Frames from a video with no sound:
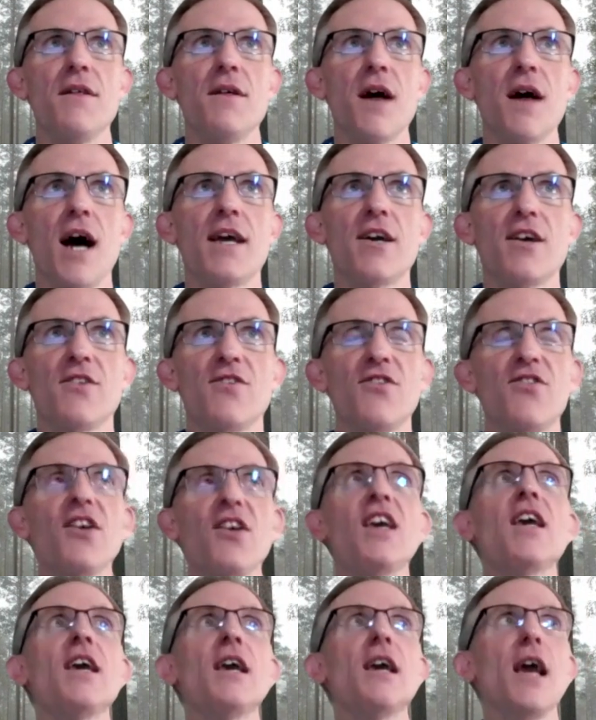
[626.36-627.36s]
I could
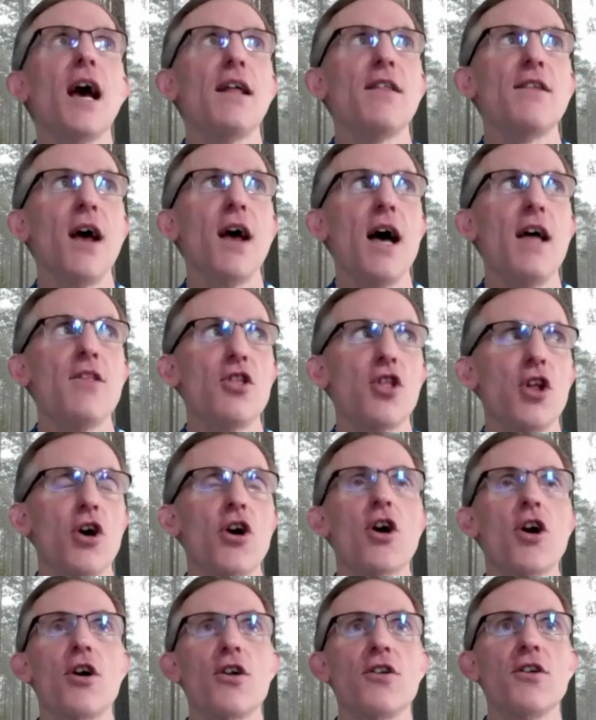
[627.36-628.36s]
see and
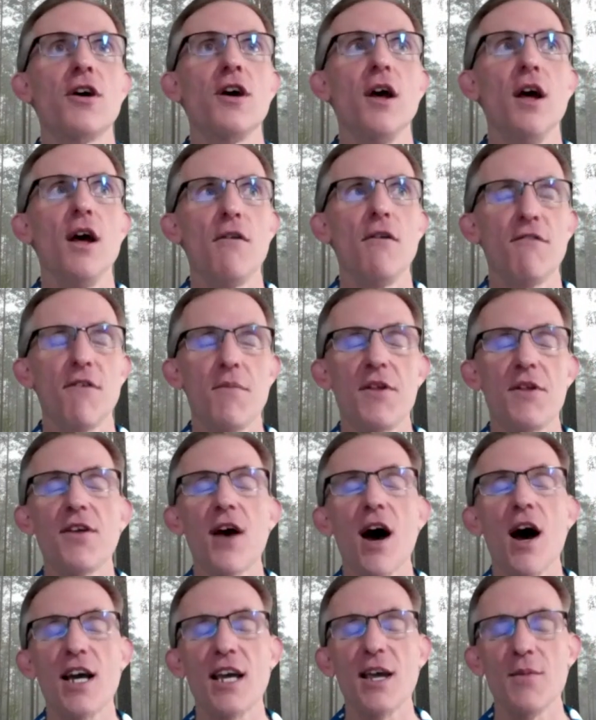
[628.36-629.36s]
learned from the
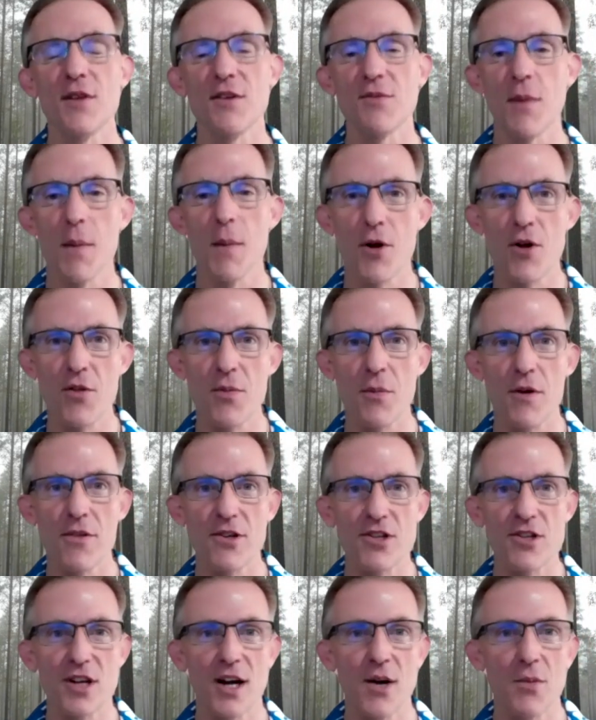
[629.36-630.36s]
documents my birth mother
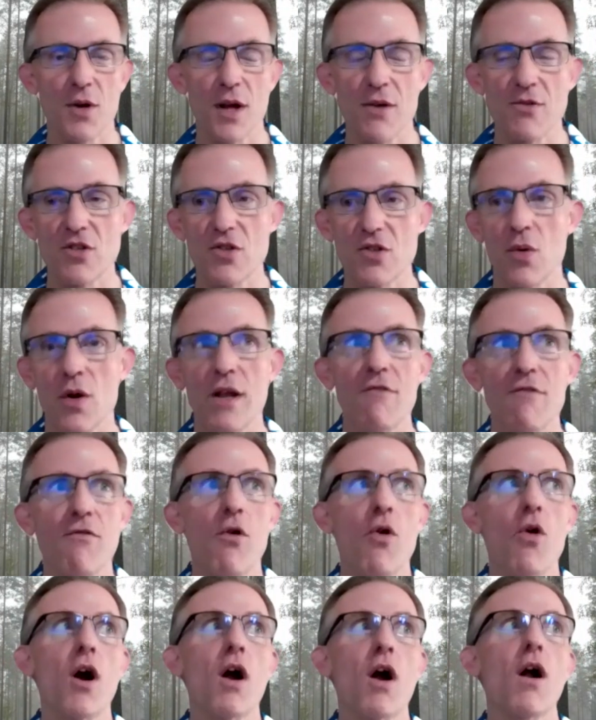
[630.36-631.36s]
shared when I was
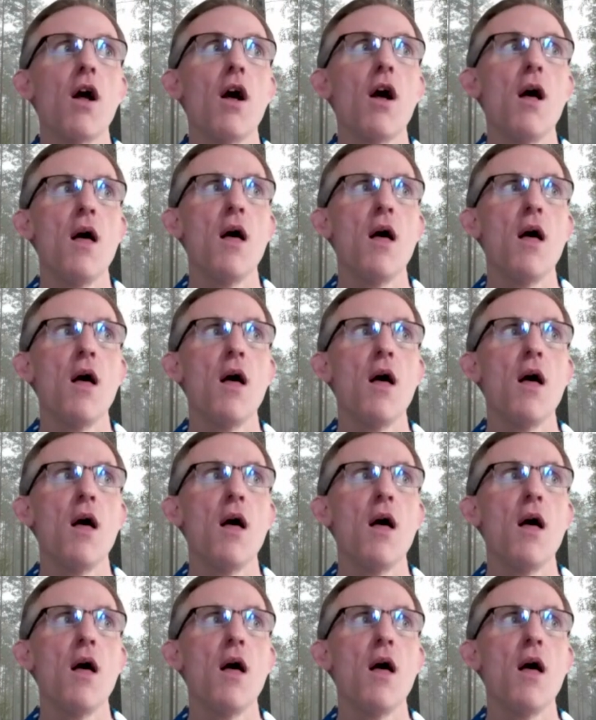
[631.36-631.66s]
24